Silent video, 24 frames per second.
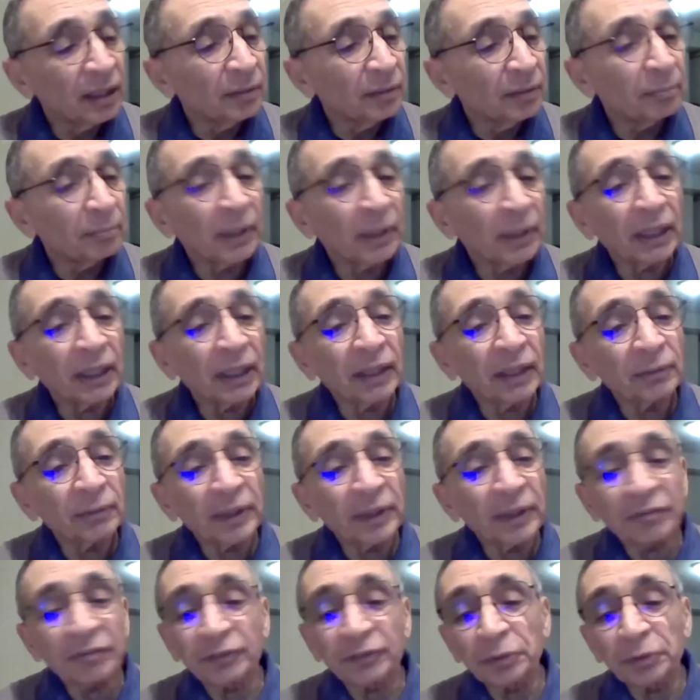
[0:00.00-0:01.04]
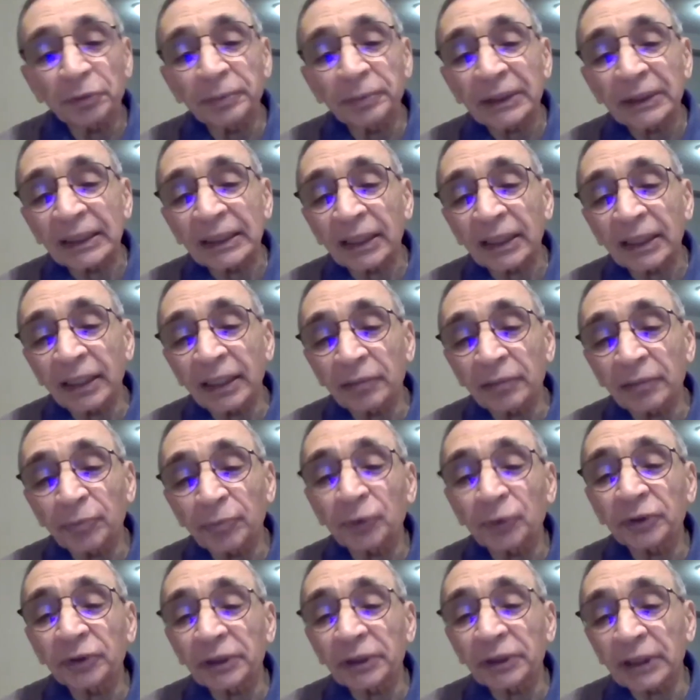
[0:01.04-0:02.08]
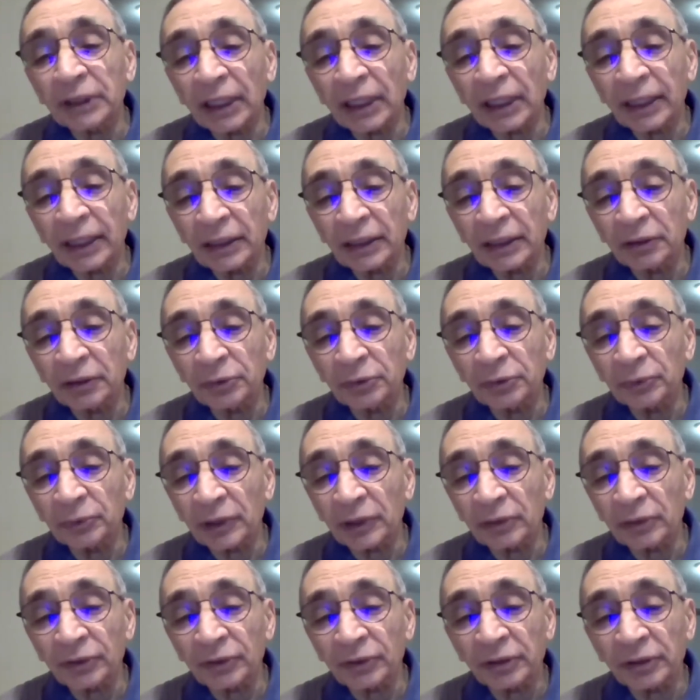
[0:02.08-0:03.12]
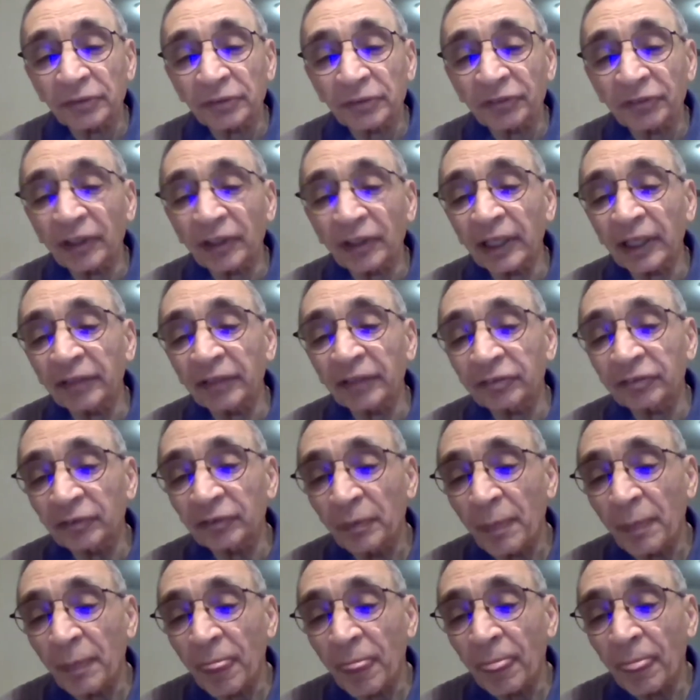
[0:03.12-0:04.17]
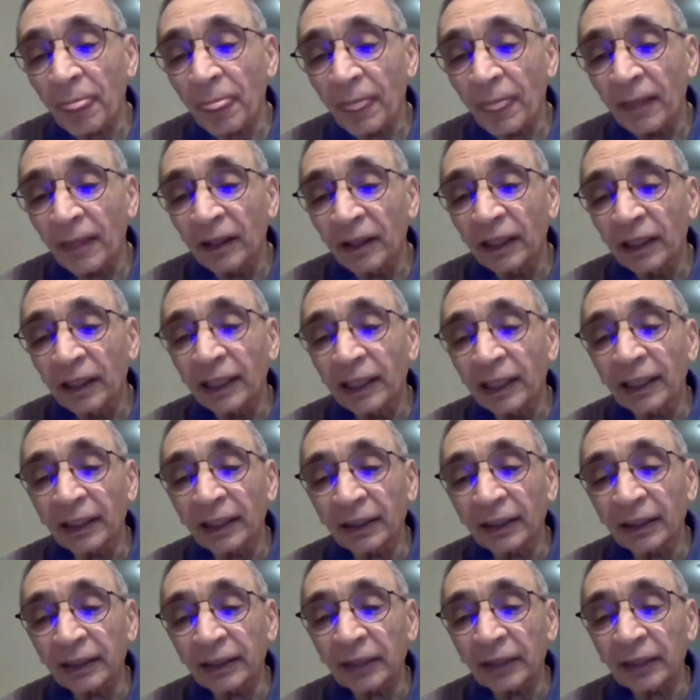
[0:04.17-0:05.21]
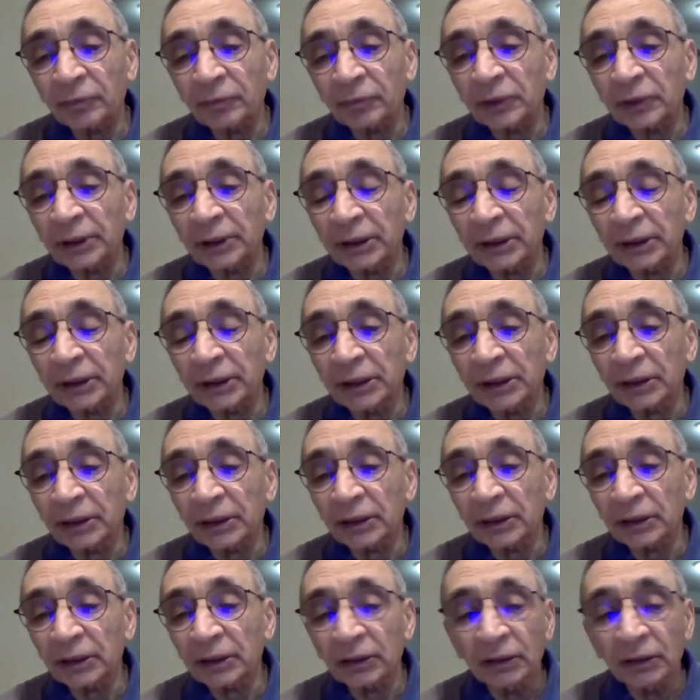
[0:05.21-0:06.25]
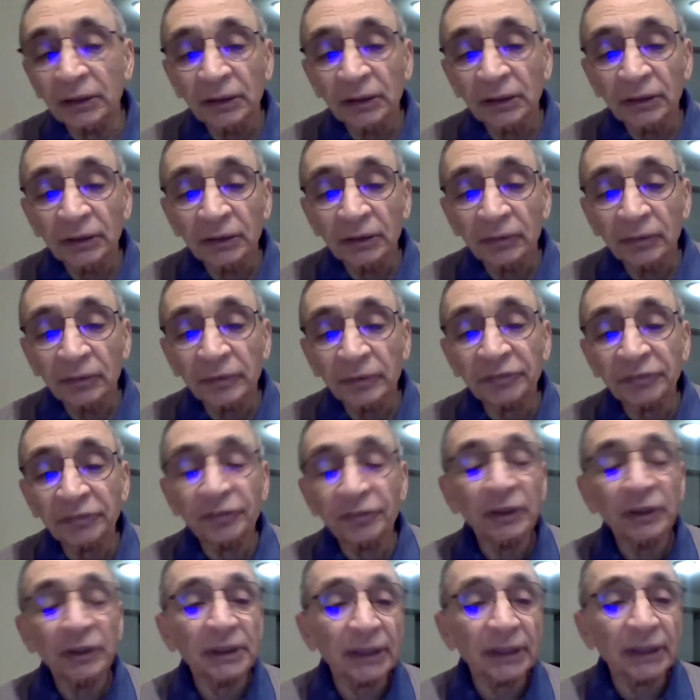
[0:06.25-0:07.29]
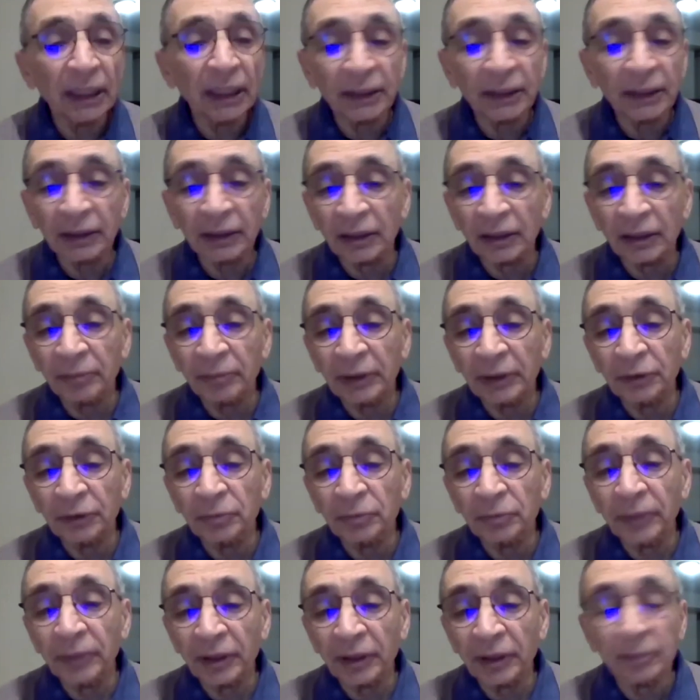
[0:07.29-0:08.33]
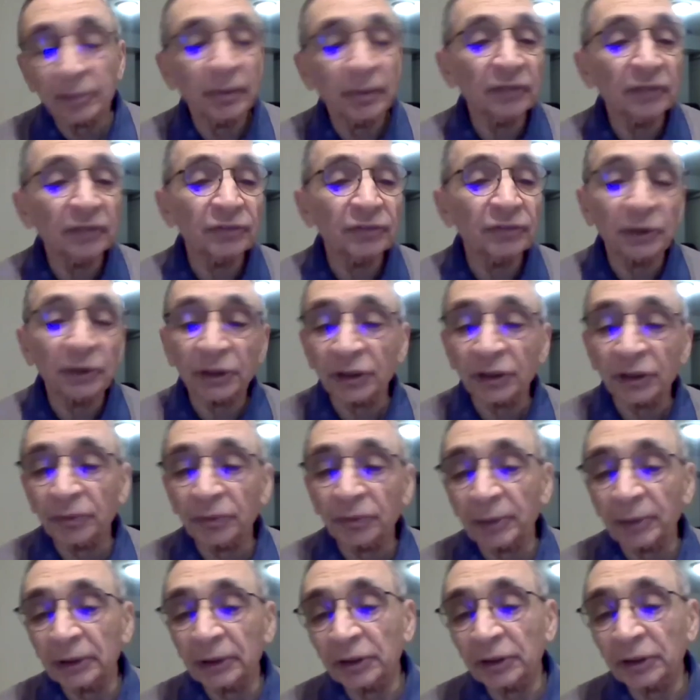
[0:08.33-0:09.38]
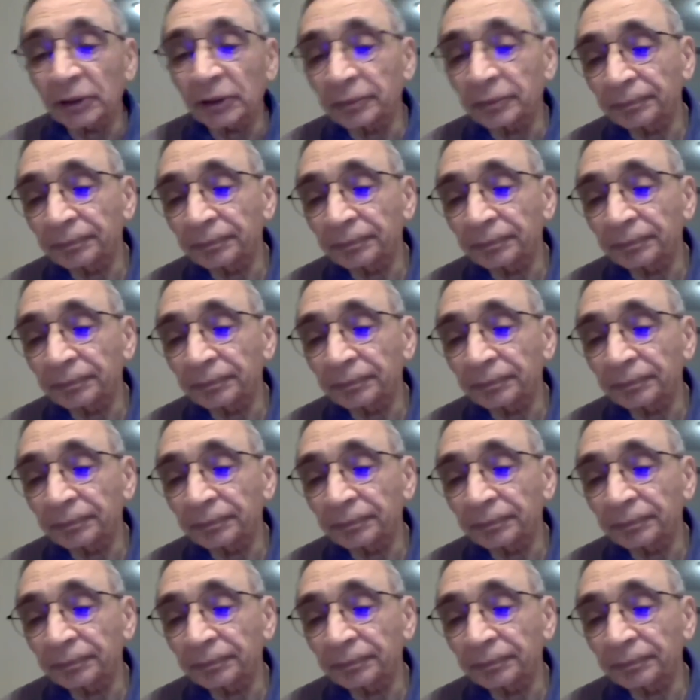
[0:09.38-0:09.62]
My wife Ruby and I both retired in 2005. And that was the year we first started coming to Meherabad for 6 months,